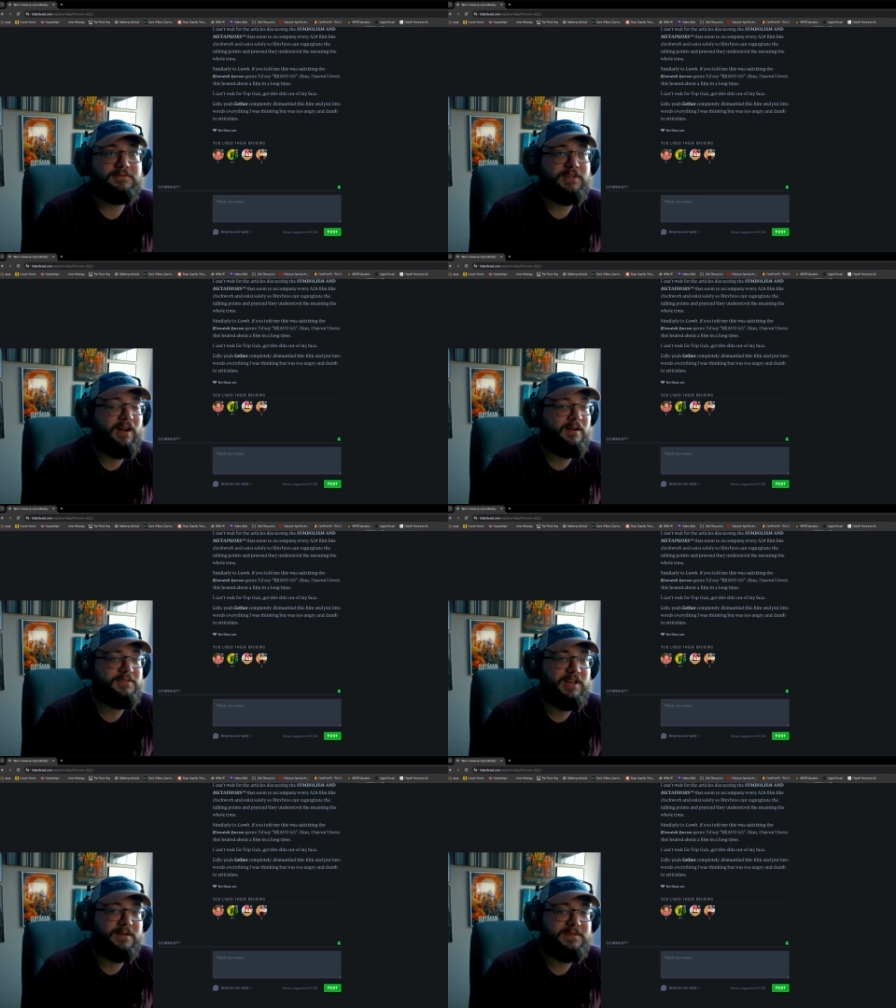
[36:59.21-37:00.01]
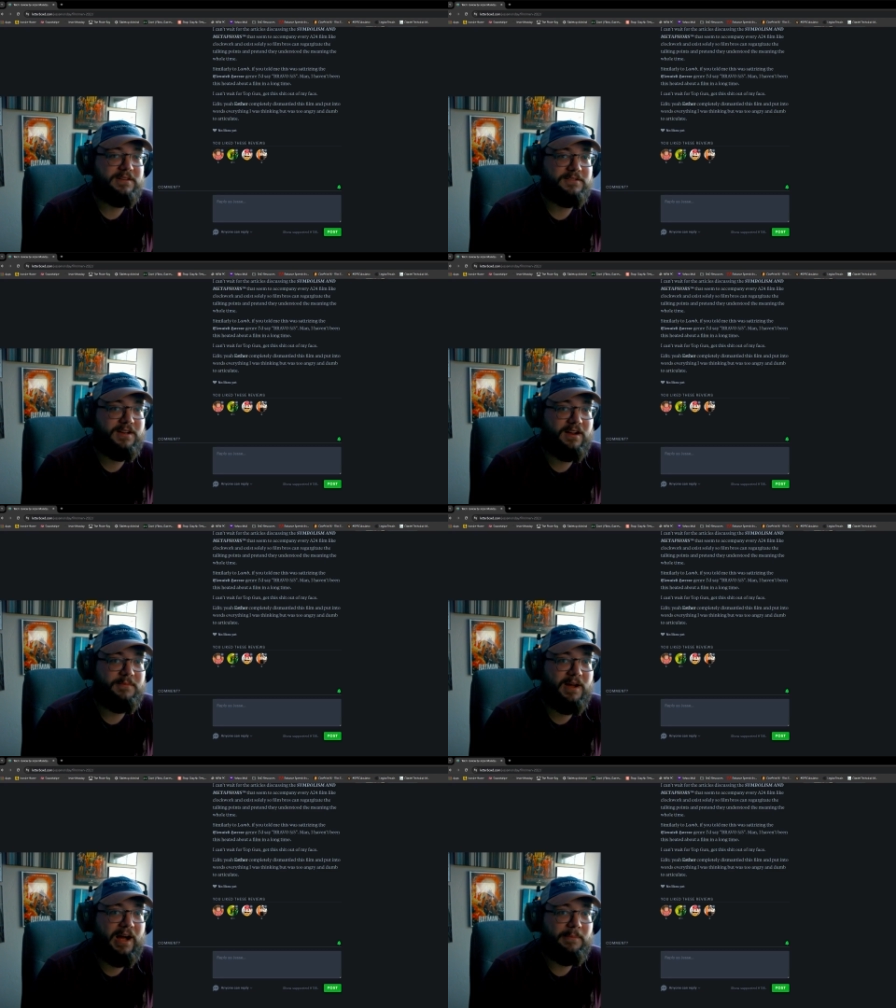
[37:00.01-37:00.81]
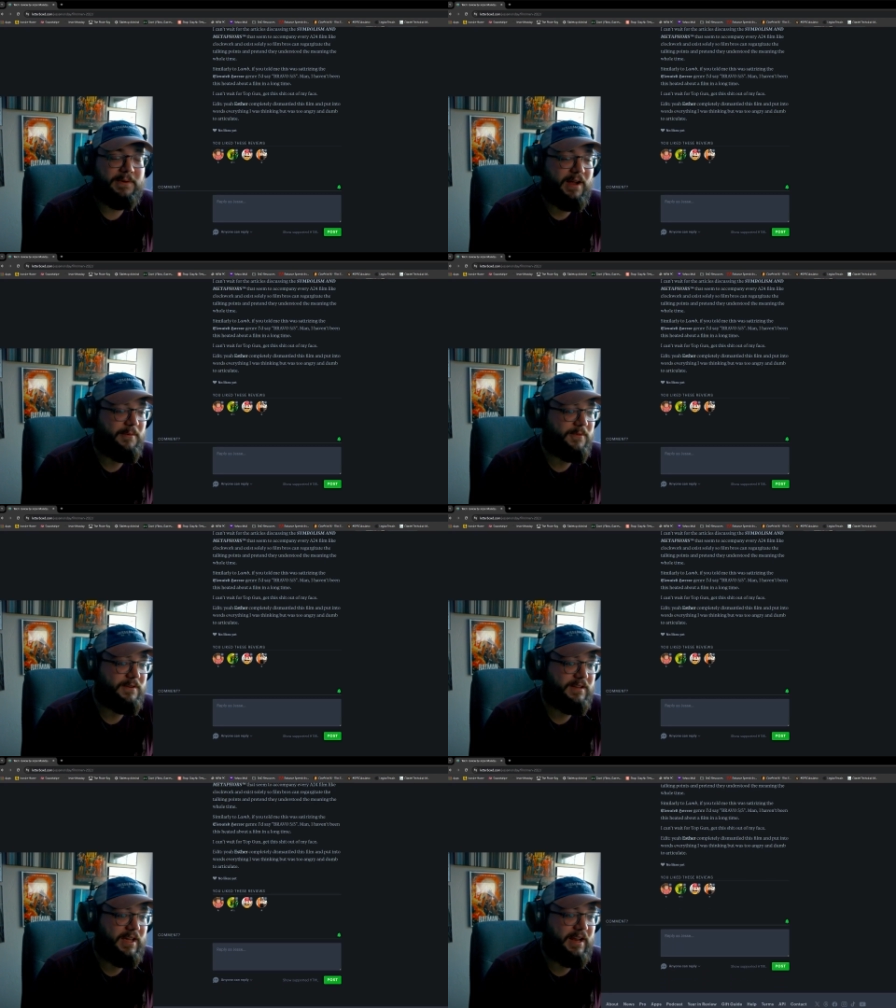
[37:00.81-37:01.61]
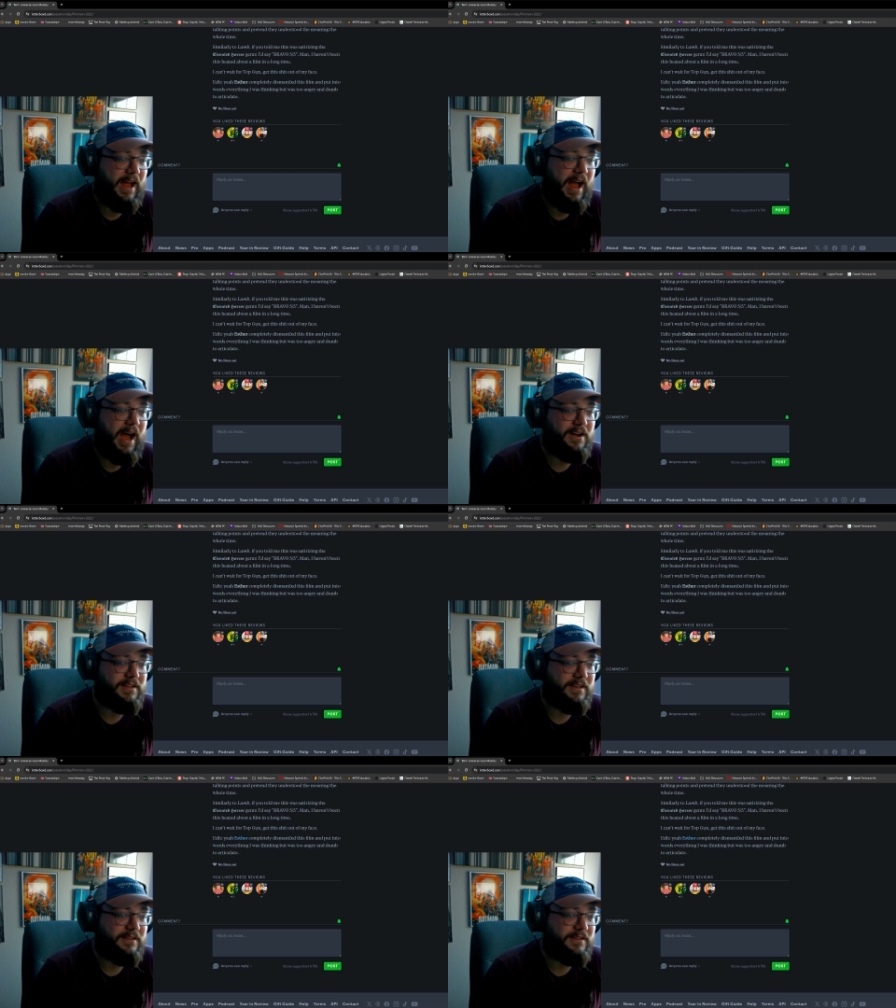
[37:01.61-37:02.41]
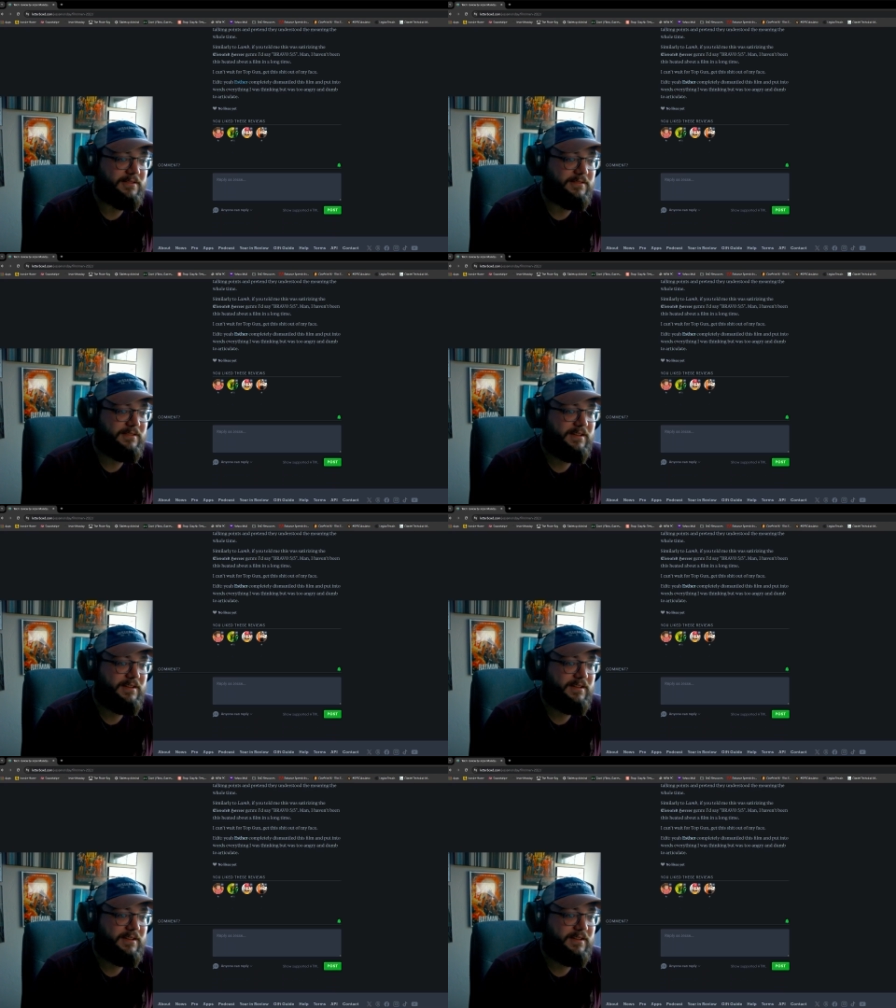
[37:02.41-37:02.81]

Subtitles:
Oh, Jacob's in here talking about Oppenheimer. Get out of here, dude.